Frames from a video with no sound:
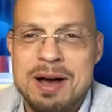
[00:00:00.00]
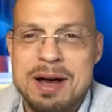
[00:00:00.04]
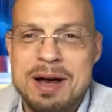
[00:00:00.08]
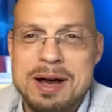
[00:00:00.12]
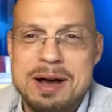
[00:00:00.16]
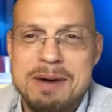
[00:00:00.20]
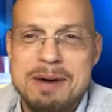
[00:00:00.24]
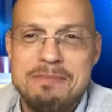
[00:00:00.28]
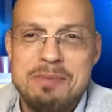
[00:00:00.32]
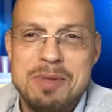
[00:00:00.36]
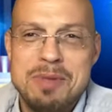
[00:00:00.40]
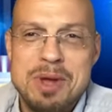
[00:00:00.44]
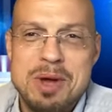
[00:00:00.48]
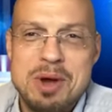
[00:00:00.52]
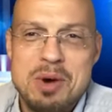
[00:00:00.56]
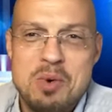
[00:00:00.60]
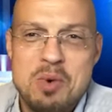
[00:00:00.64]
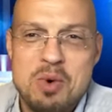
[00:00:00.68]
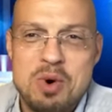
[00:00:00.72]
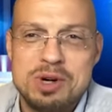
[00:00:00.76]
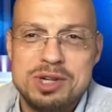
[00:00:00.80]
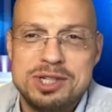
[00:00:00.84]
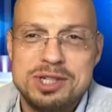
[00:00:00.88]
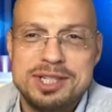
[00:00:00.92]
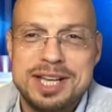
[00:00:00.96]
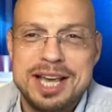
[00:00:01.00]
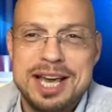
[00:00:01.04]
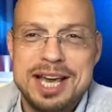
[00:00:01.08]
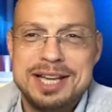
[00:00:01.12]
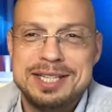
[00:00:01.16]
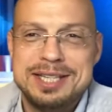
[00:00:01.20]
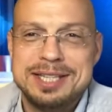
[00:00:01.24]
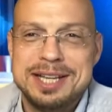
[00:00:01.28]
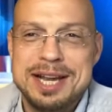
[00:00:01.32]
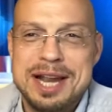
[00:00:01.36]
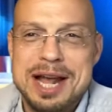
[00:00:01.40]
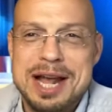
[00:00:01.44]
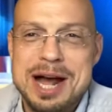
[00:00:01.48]
uh worst
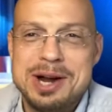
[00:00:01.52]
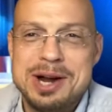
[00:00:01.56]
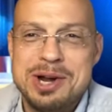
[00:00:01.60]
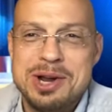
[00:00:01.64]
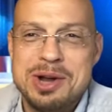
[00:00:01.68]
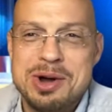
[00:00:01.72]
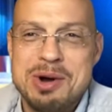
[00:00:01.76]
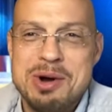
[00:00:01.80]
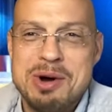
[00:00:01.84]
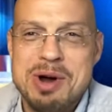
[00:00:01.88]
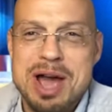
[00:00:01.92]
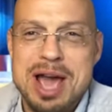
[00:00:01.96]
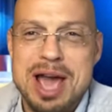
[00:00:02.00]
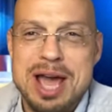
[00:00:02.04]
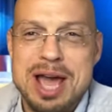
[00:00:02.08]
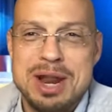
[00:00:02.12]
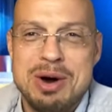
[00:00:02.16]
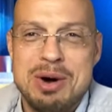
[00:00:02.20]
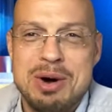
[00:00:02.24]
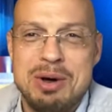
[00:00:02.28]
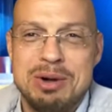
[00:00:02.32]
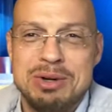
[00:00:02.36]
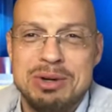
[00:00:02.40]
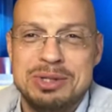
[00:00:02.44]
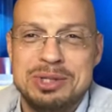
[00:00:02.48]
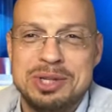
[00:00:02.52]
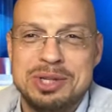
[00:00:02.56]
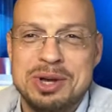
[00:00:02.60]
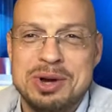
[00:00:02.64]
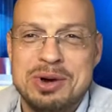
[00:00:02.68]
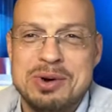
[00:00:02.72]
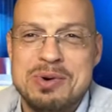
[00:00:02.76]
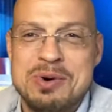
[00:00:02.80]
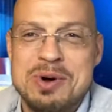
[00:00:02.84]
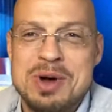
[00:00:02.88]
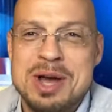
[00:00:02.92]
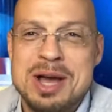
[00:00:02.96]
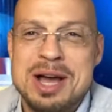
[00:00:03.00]
case scenario and
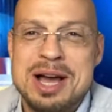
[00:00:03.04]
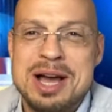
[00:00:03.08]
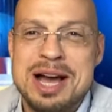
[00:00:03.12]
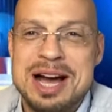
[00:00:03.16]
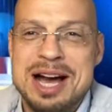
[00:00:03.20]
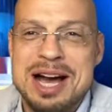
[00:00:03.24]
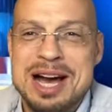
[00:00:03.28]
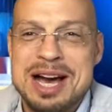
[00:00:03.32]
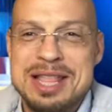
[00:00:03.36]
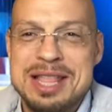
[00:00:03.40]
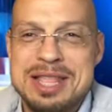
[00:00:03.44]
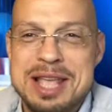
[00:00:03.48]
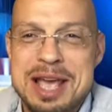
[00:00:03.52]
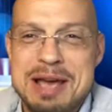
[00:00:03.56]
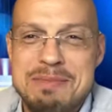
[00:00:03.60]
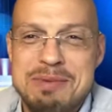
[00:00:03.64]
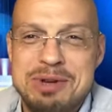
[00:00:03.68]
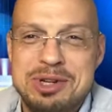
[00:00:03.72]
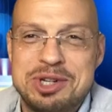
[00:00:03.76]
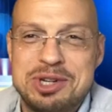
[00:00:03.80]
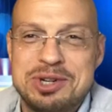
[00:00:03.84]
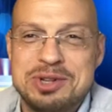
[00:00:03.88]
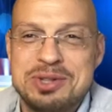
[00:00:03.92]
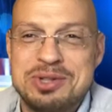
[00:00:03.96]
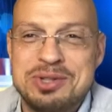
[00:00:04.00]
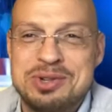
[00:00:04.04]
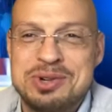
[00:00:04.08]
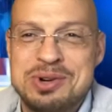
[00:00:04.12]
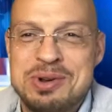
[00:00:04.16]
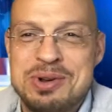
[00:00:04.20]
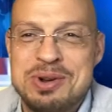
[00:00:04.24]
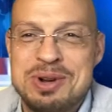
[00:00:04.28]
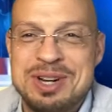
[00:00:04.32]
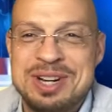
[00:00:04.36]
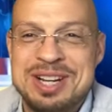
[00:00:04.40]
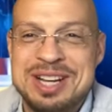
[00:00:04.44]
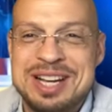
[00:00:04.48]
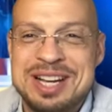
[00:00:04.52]
also uh, damage
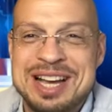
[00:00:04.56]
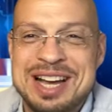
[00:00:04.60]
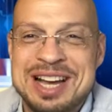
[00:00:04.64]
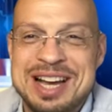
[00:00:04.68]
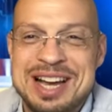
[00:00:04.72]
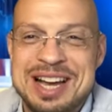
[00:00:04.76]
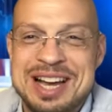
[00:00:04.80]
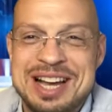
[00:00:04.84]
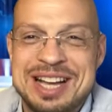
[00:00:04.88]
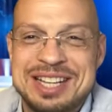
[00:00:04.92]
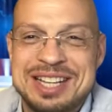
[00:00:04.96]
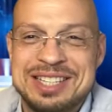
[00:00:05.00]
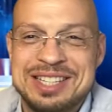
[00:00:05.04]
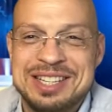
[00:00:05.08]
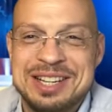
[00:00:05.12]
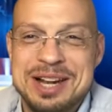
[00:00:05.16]
control uh,